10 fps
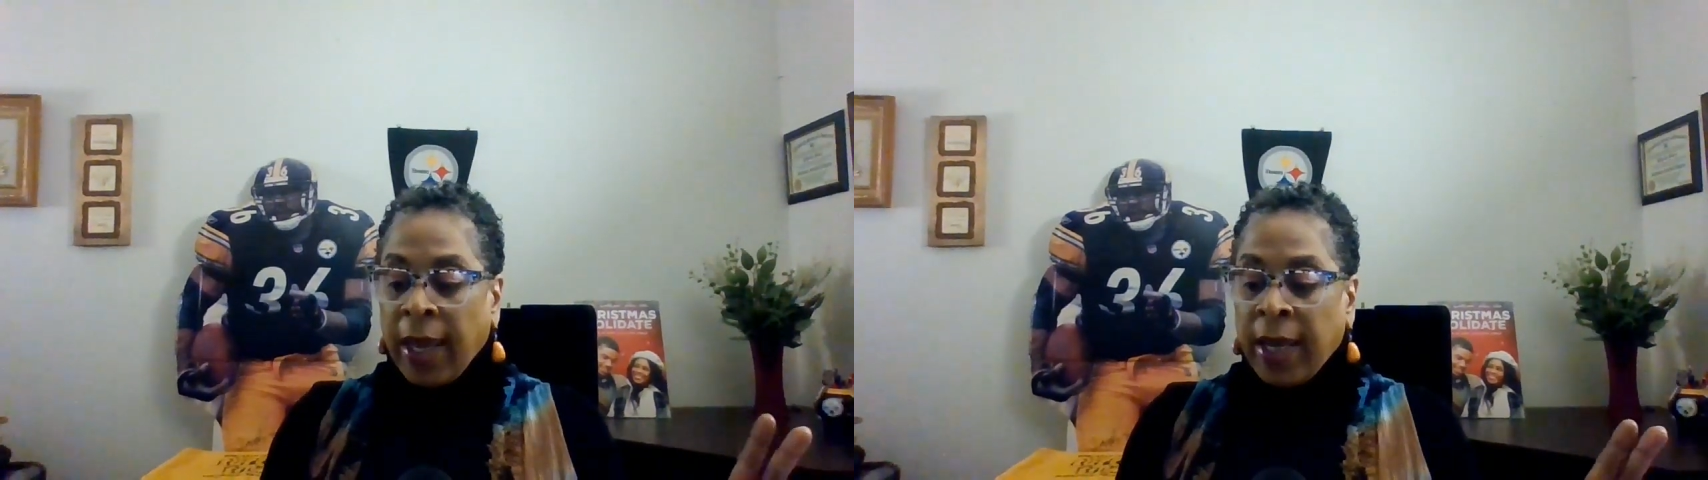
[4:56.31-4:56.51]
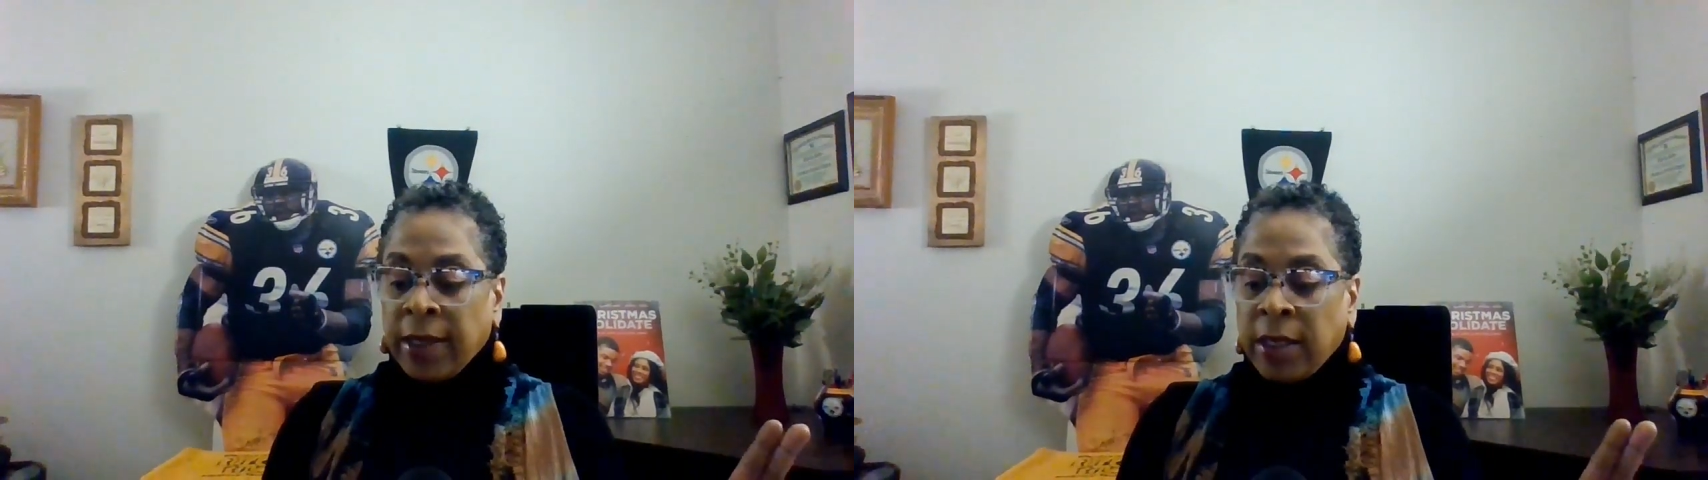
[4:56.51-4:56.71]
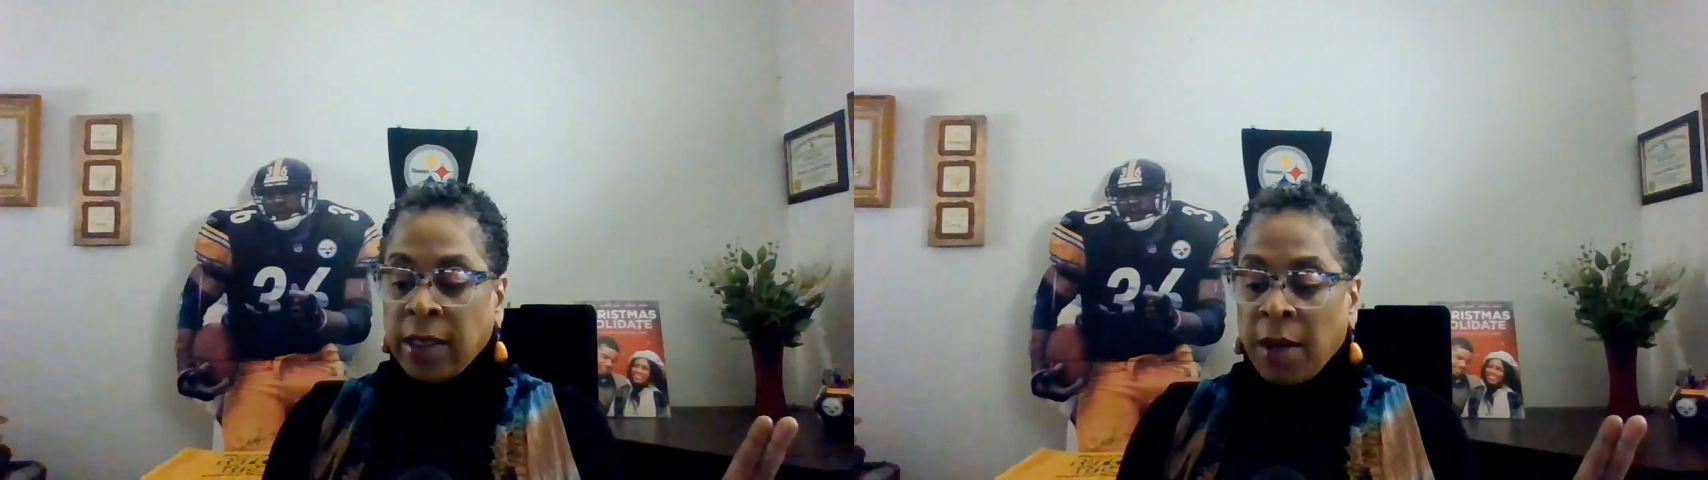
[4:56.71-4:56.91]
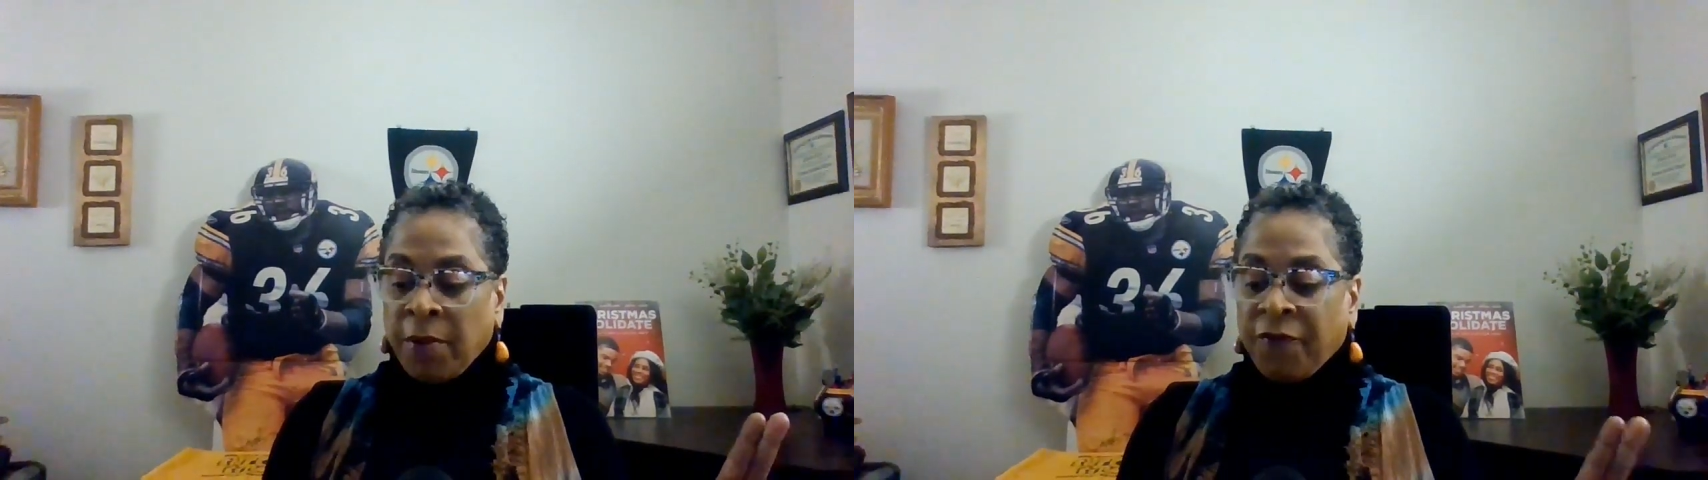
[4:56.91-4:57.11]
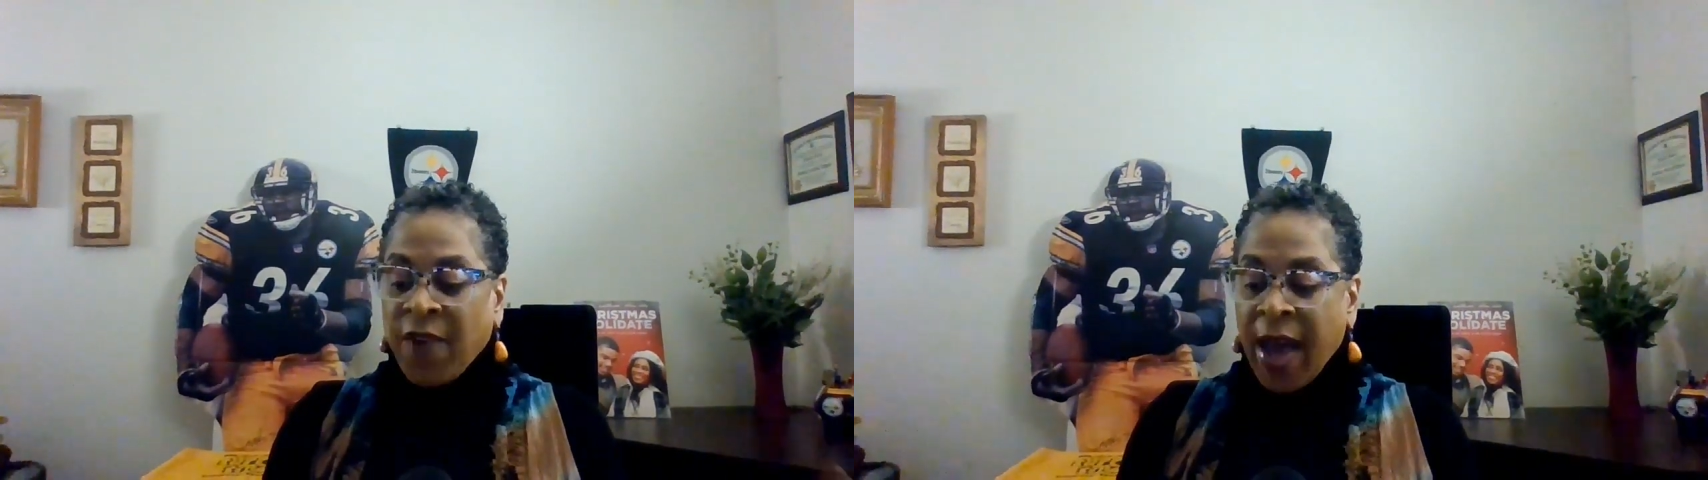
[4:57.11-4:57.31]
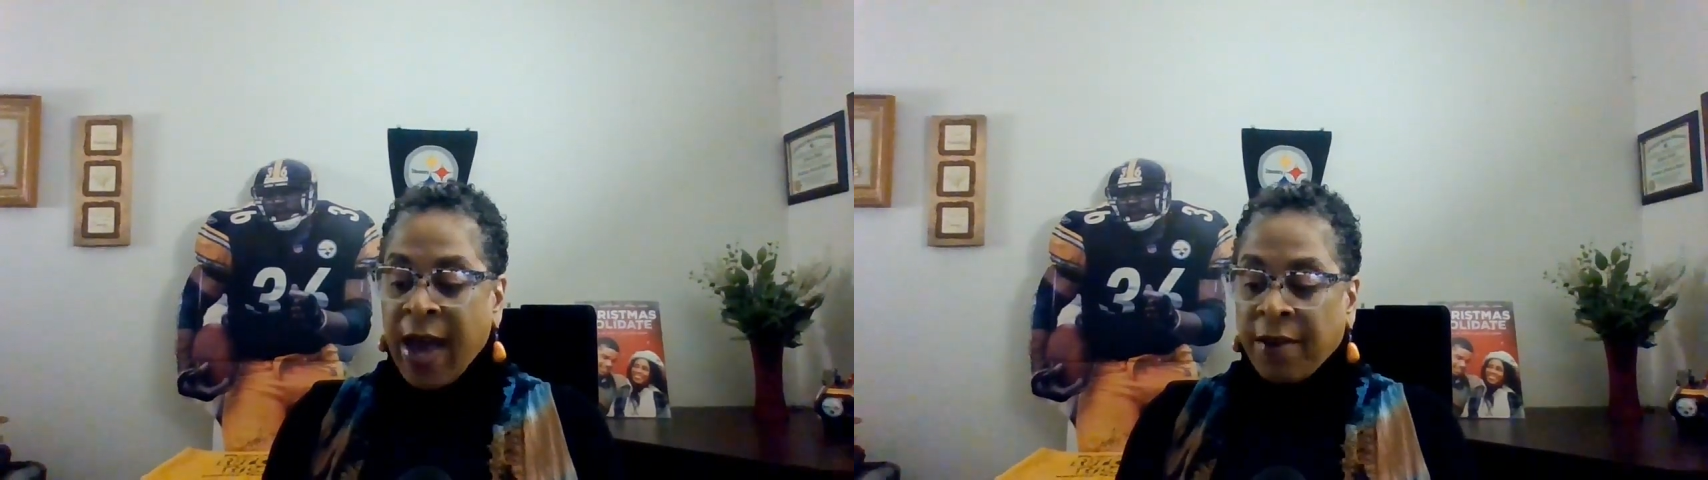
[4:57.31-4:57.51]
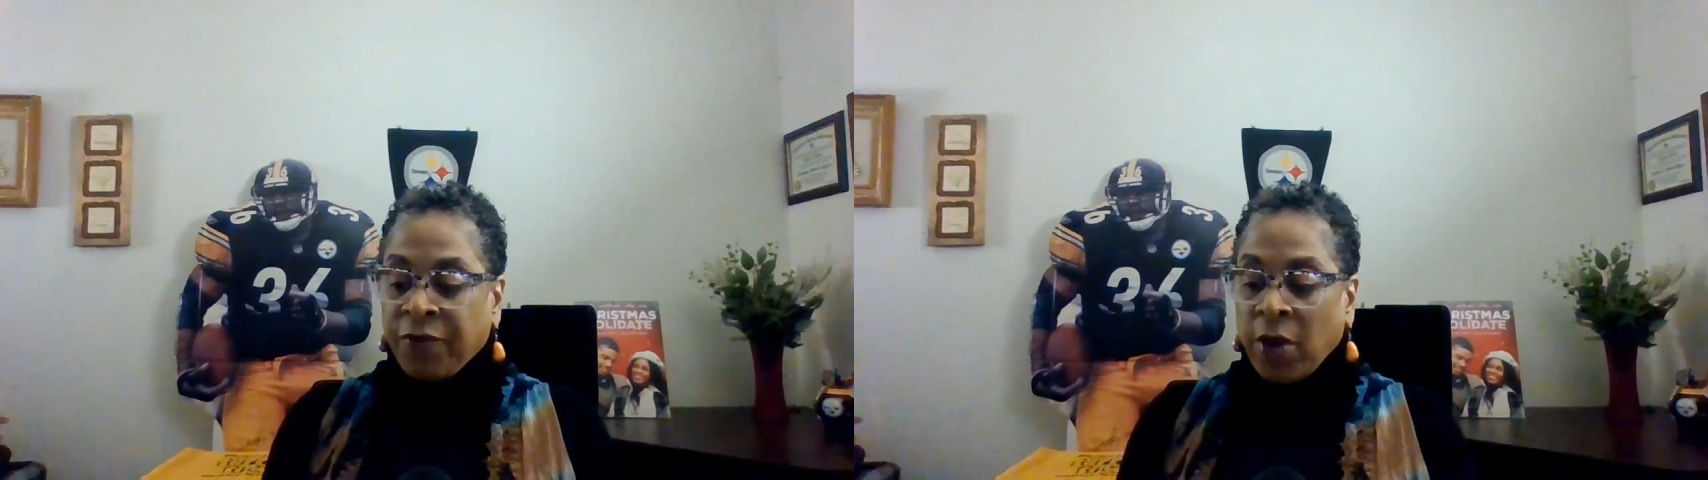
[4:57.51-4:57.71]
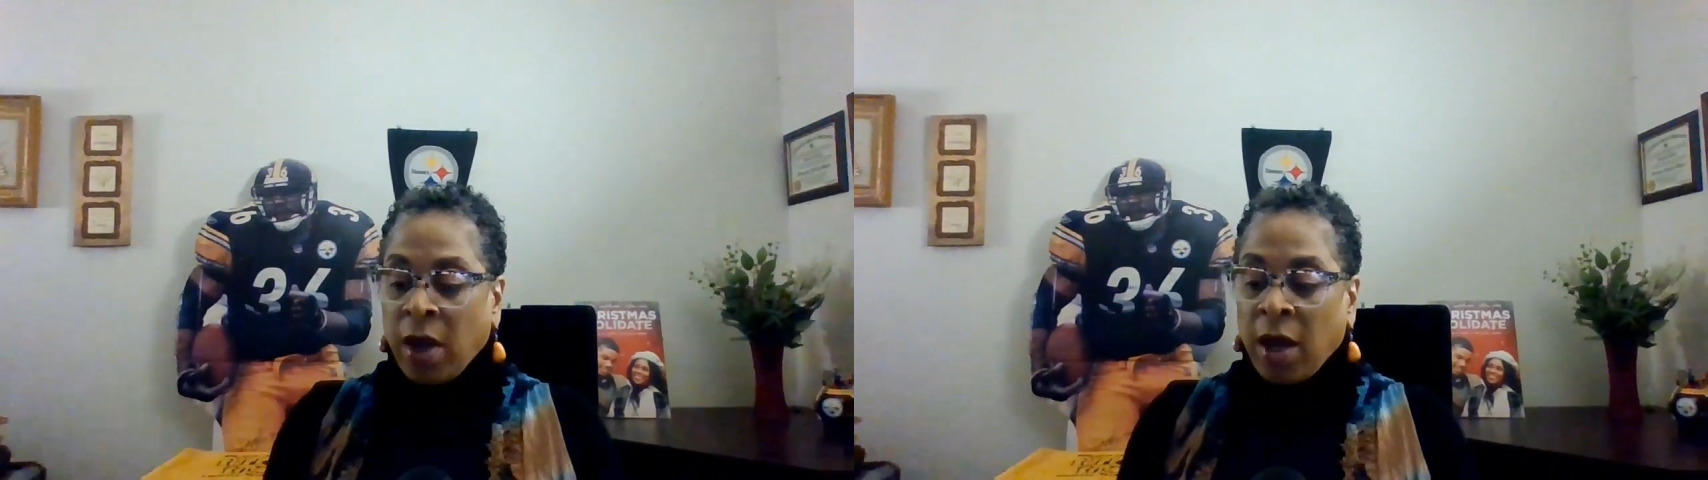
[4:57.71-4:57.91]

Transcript: And the number 5